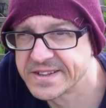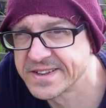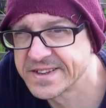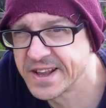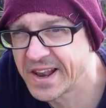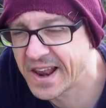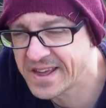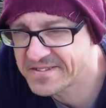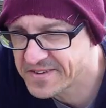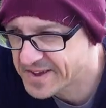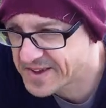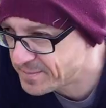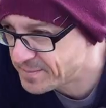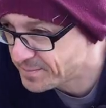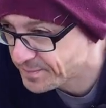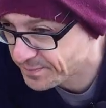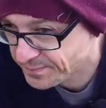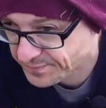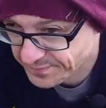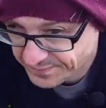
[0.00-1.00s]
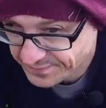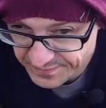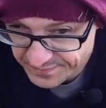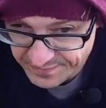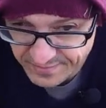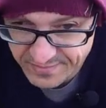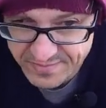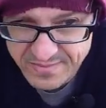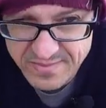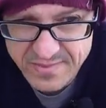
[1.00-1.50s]
to live in.
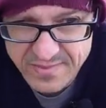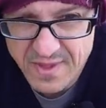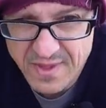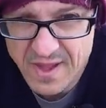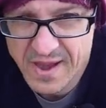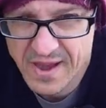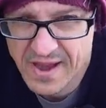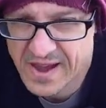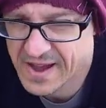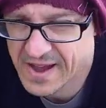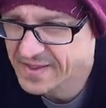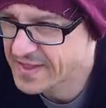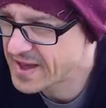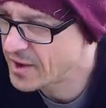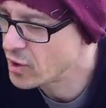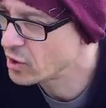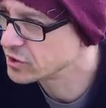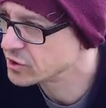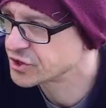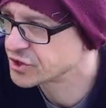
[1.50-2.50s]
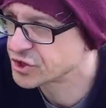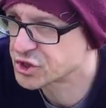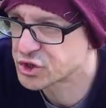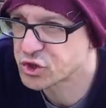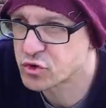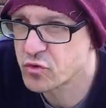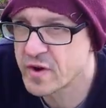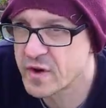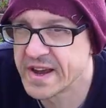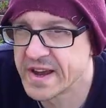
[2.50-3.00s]
They're not as
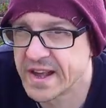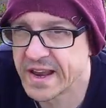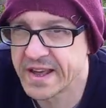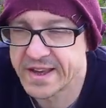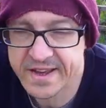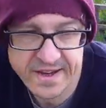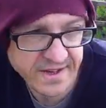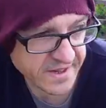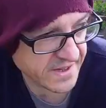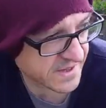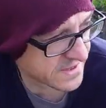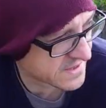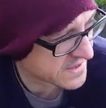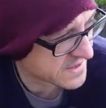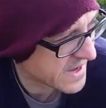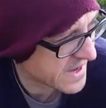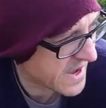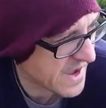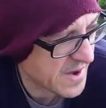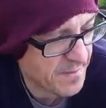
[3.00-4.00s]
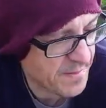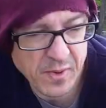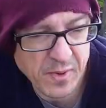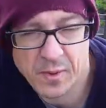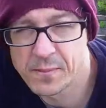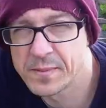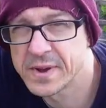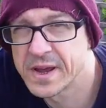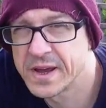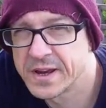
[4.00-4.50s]
traily as
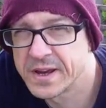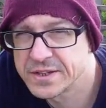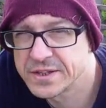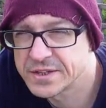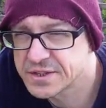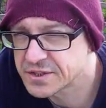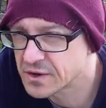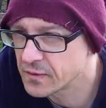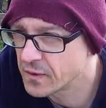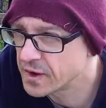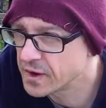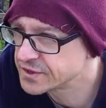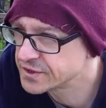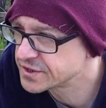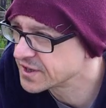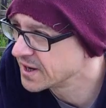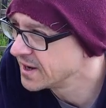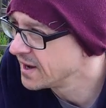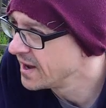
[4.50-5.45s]
pumpkin and squash.